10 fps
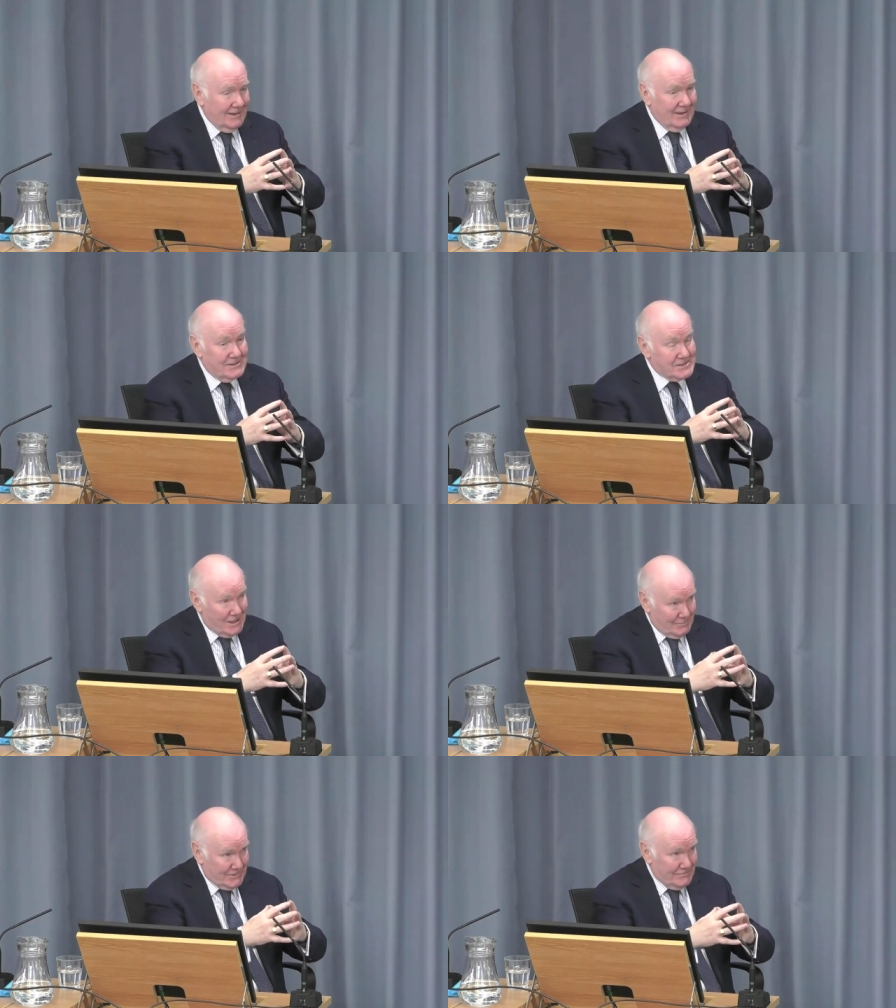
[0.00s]
uh, the
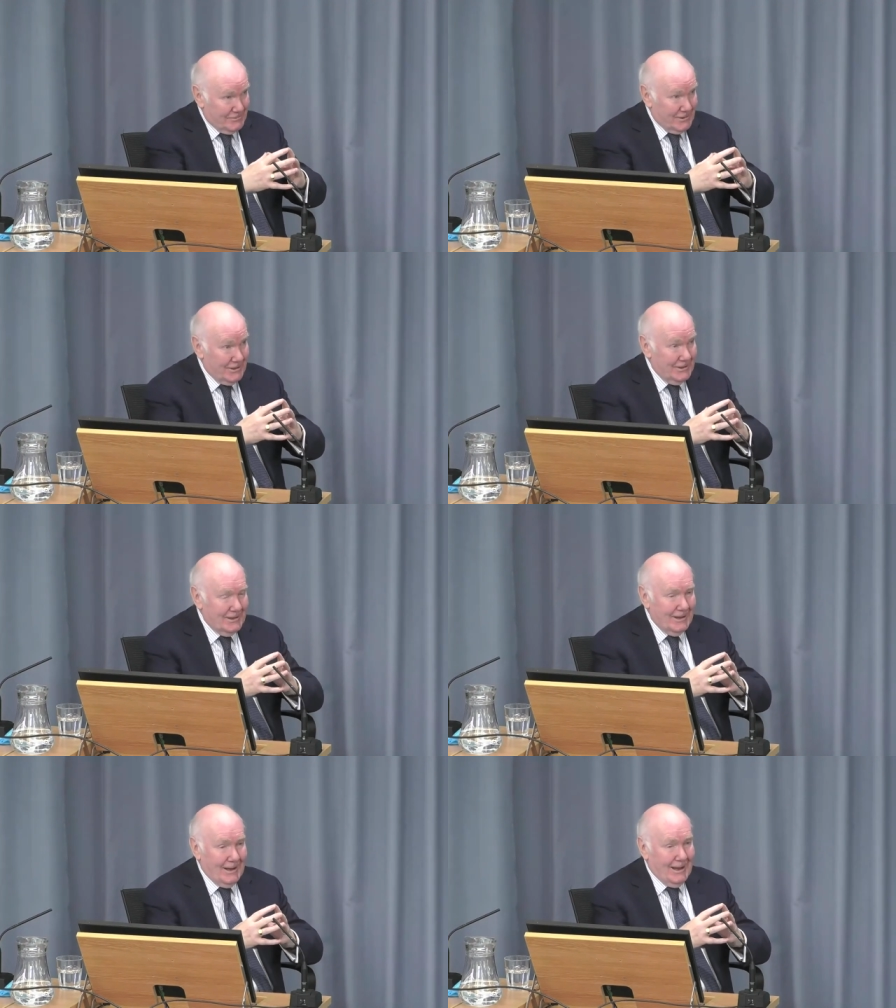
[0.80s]
Skipton
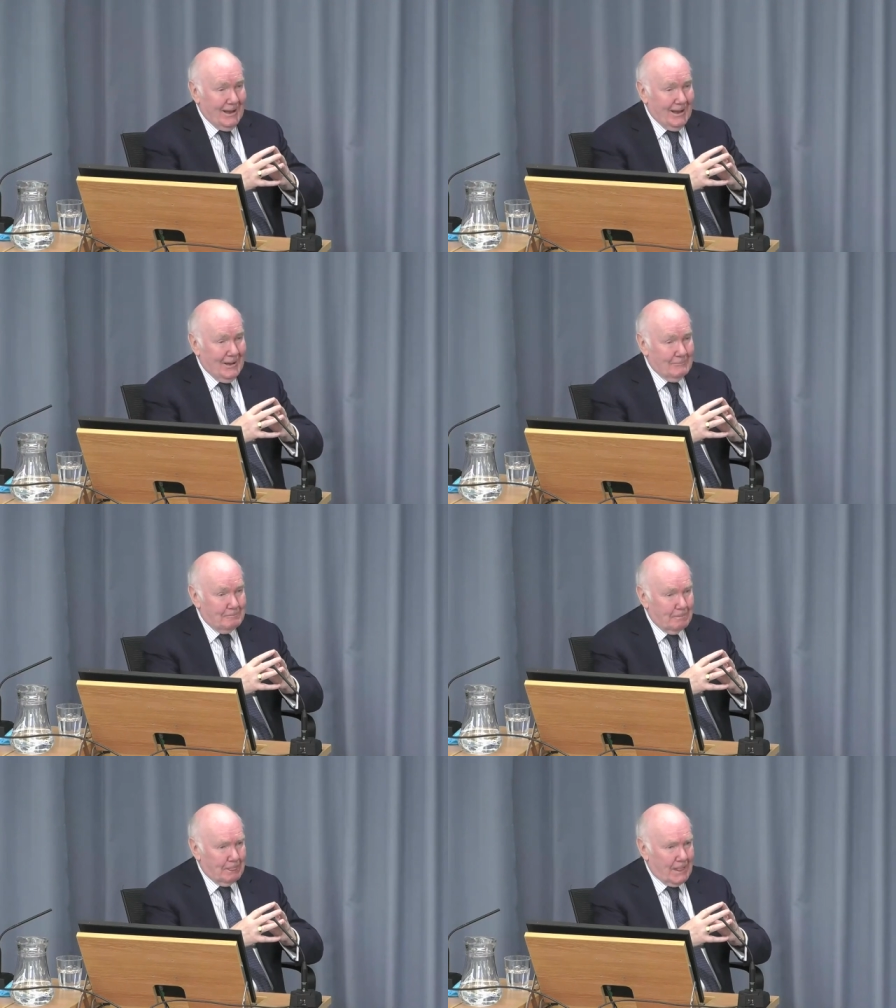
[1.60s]
Fund, um,